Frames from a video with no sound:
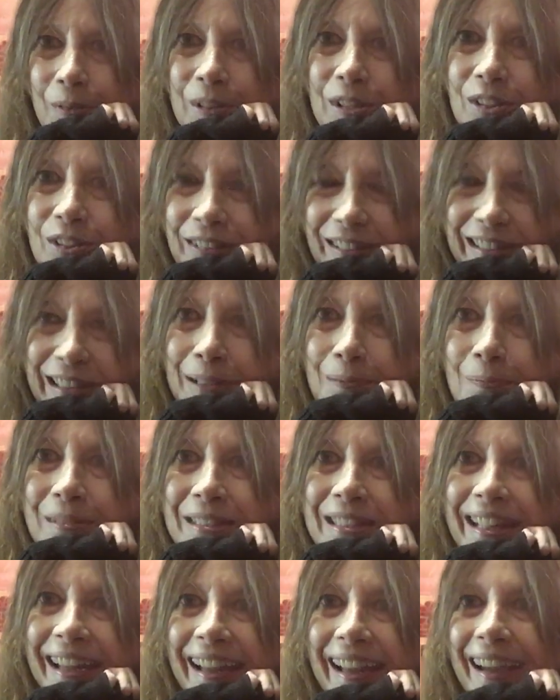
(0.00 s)
with your thumbs
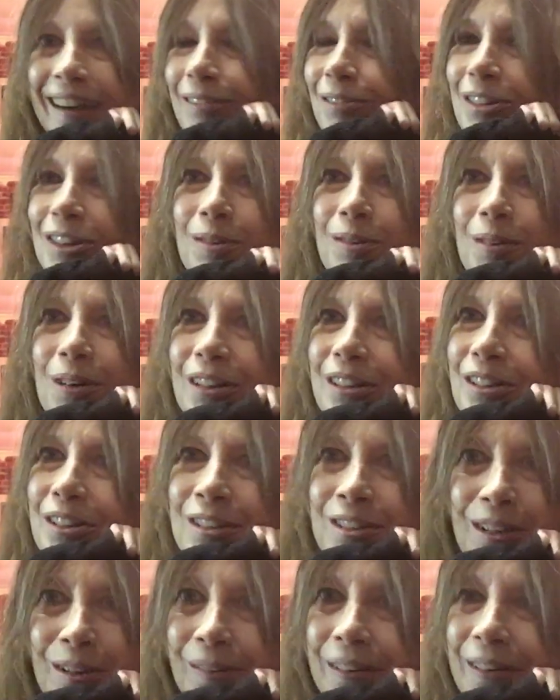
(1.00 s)
down. You are
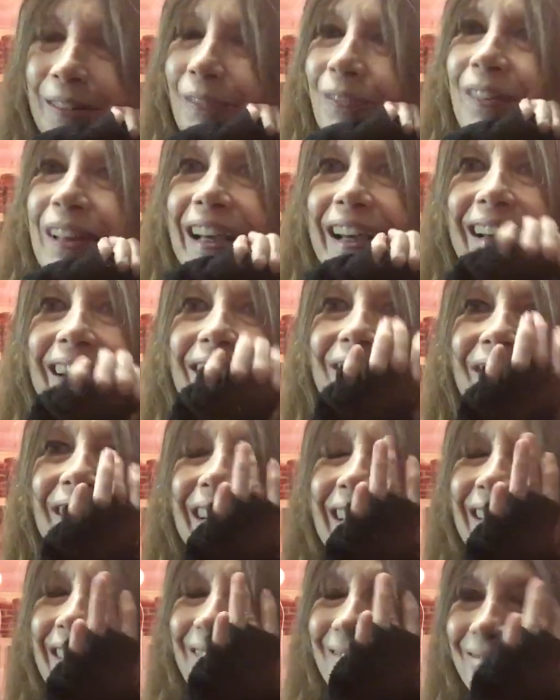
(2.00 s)
so
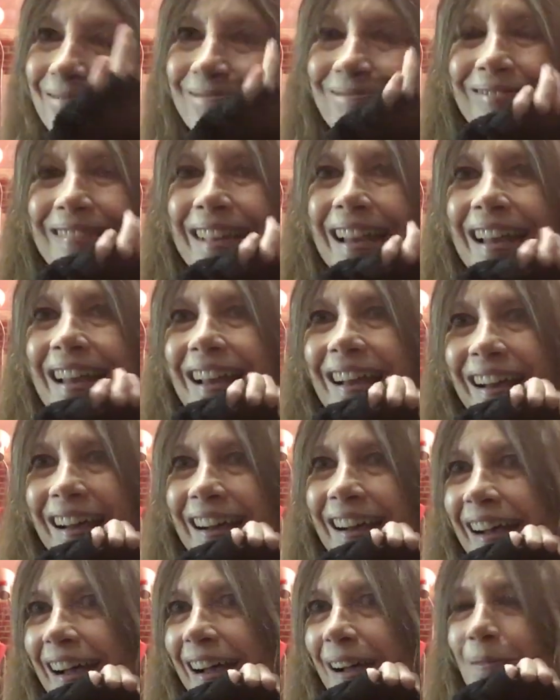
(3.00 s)
unflattering
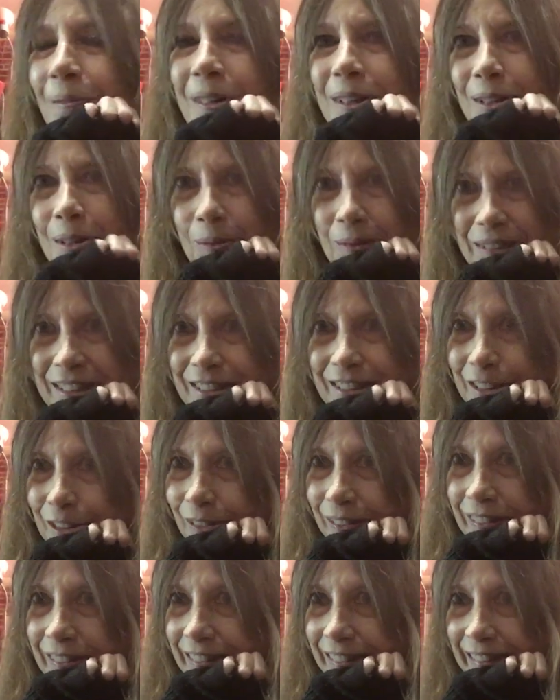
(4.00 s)
wonder what you
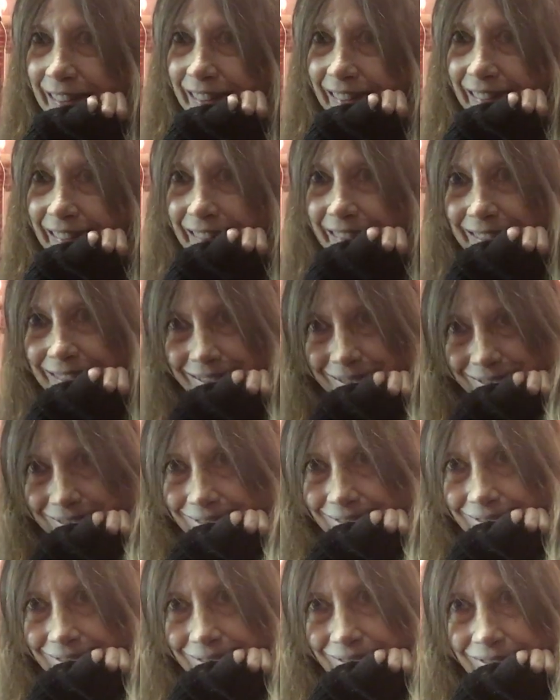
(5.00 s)
look like.
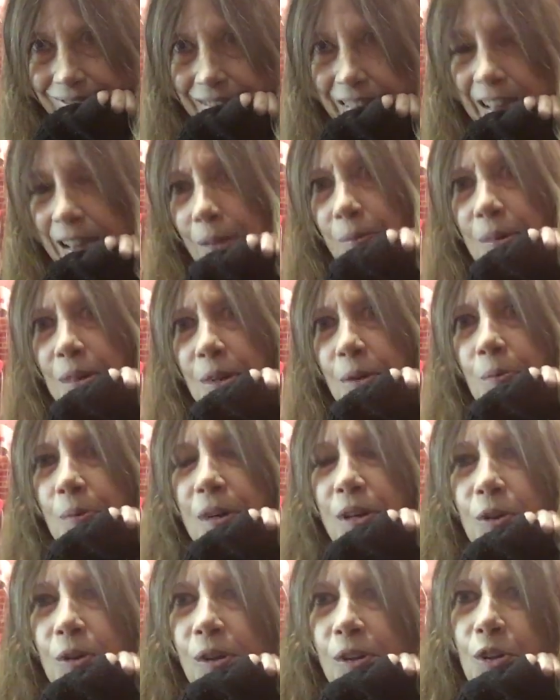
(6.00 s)
I wonder
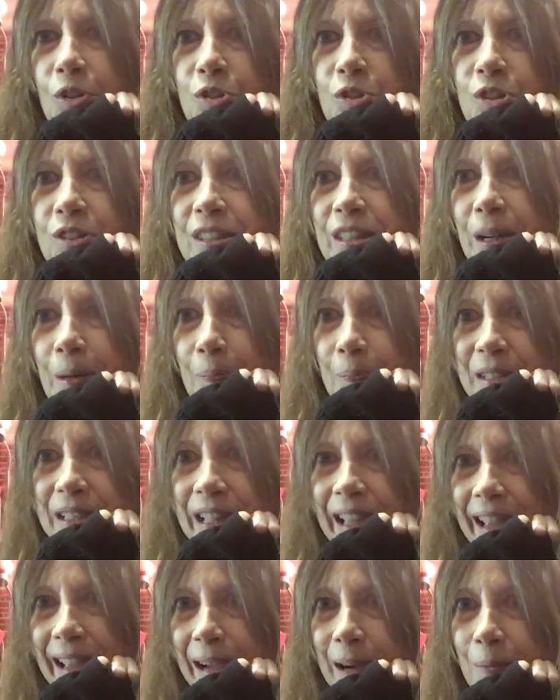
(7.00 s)
what all those thumbs
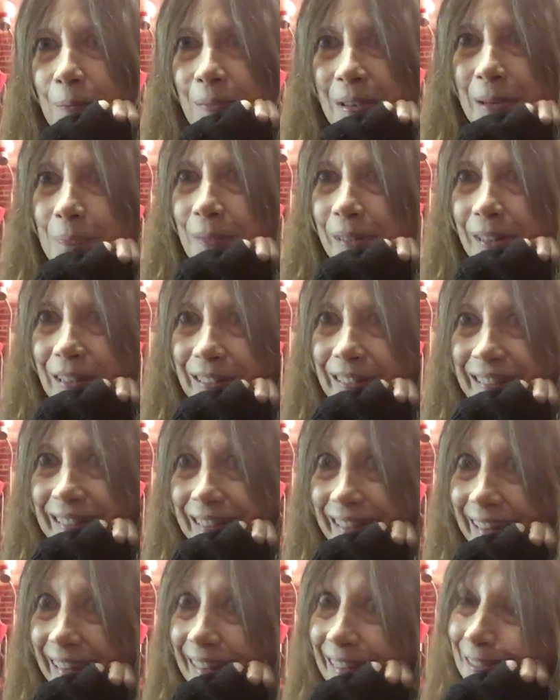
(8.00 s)
down people look
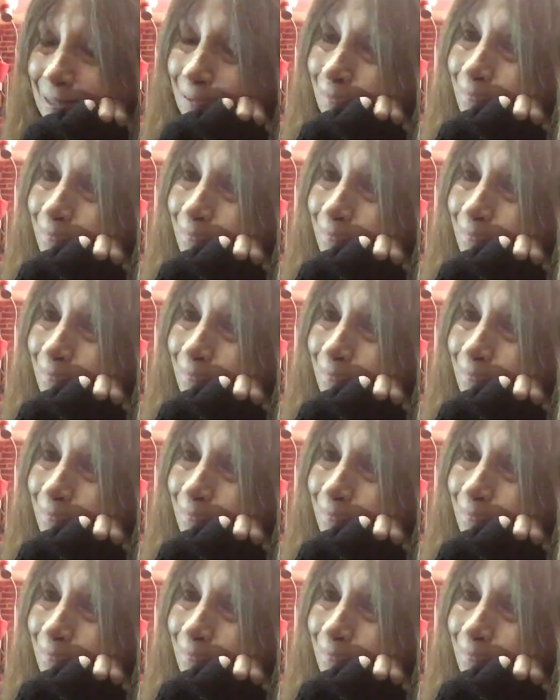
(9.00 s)
like.